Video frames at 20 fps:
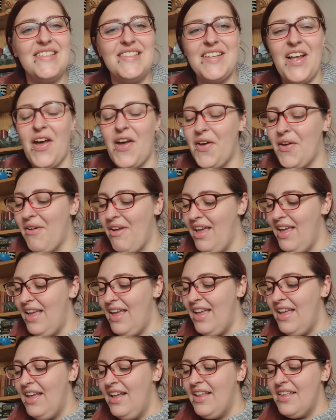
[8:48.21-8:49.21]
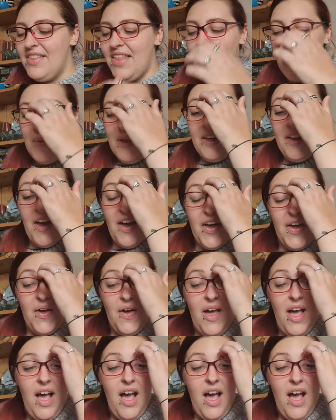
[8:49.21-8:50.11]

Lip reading: So there we go.